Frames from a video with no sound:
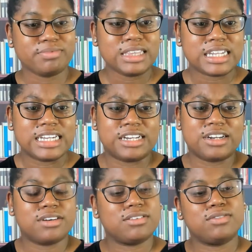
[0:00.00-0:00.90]
you
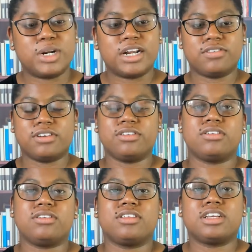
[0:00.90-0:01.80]
know,
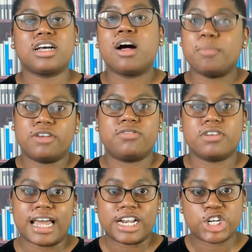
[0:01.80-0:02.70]
whatever's common for
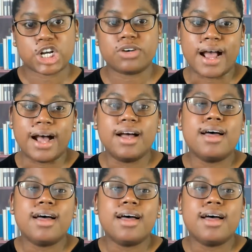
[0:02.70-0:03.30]
that genre.